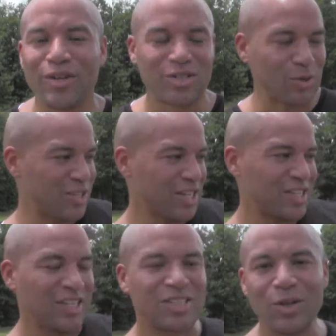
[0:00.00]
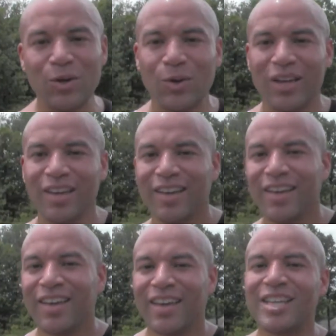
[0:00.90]
So 62
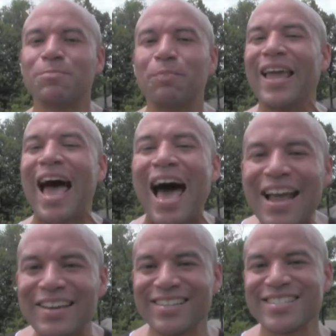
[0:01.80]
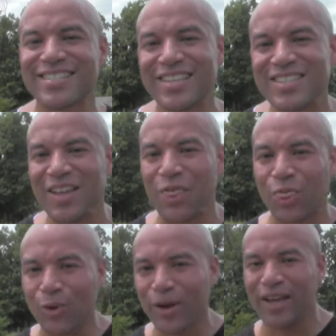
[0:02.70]
is behind us.
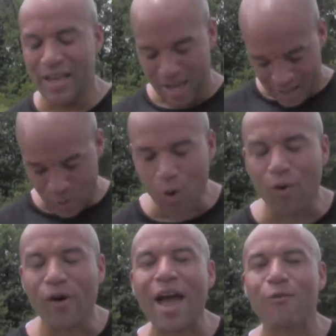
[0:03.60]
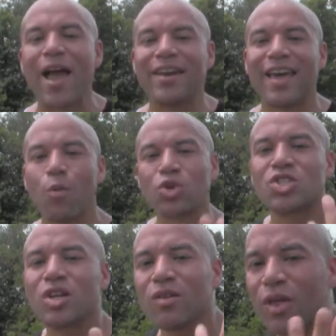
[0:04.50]
63 is where we're at right now. We're
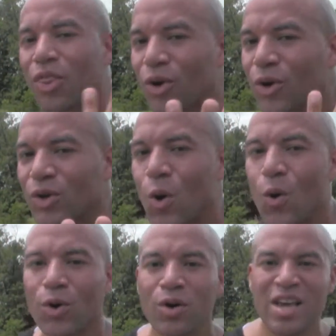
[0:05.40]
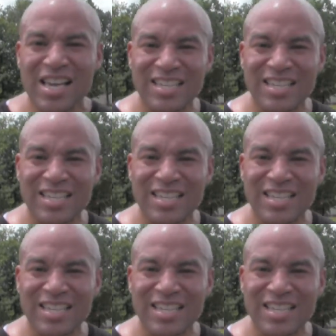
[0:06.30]
still in the third quarter.